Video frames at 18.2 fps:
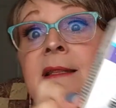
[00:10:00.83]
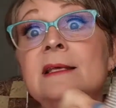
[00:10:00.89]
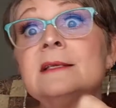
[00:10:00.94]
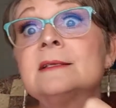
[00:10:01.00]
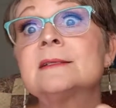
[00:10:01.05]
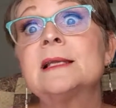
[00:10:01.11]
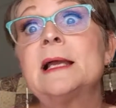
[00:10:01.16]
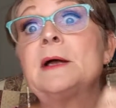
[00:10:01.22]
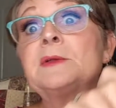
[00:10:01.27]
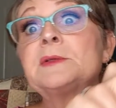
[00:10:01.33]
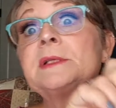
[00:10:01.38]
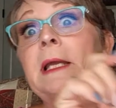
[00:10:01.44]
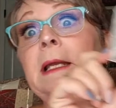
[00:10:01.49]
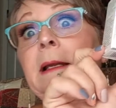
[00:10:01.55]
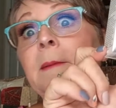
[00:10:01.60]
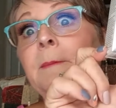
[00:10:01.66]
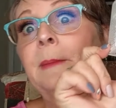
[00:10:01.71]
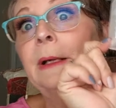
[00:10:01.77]
this sounds
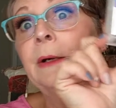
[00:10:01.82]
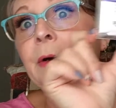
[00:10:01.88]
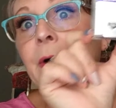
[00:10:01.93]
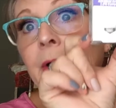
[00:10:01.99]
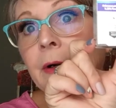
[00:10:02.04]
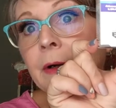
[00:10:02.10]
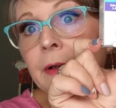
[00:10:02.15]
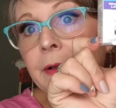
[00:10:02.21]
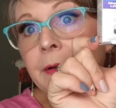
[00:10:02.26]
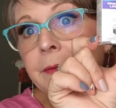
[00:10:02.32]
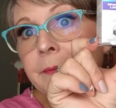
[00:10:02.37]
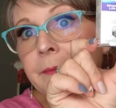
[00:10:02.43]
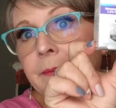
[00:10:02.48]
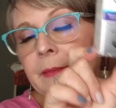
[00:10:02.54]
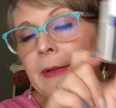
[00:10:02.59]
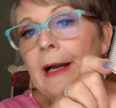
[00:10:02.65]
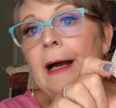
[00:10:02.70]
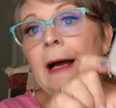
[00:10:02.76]
like a miracle.
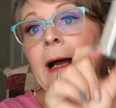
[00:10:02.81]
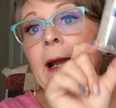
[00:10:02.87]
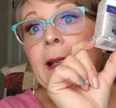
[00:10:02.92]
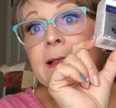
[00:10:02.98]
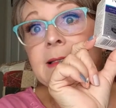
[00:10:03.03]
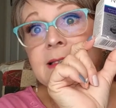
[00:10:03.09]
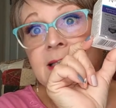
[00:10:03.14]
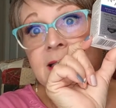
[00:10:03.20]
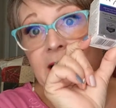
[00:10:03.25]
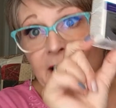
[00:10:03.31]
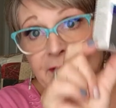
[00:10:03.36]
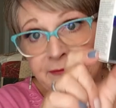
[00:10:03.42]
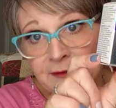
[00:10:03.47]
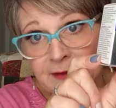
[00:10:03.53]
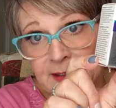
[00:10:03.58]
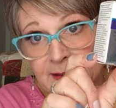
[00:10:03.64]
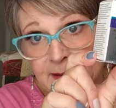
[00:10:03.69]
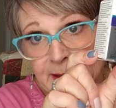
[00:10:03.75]
I
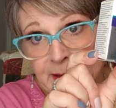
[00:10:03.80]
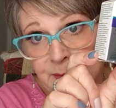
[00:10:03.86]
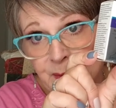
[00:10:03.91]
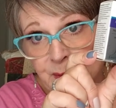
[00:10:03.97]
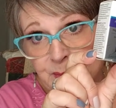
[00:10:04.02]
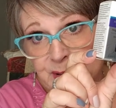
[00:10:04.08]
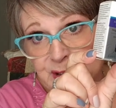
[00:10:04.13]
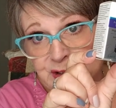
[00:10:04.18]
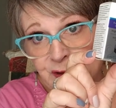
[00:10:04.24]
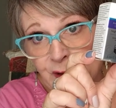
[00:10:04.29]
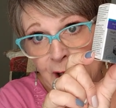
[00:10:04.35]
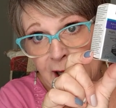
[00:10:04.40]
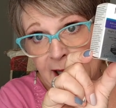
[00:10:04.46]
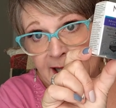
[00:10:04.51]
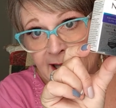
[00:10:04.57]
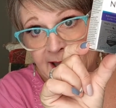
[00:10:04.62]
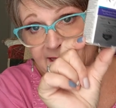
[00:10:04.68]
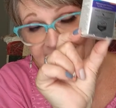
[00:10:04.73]
definitely will be
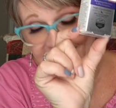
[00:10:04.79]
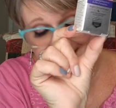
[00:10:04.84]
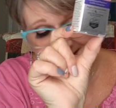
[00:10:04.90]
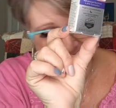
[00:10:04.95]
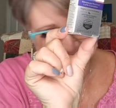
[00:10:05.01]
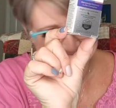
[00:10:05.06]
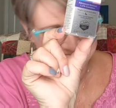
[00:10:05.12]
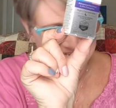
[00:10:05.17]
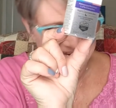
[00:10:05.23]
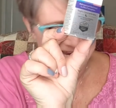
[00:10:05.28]
trying this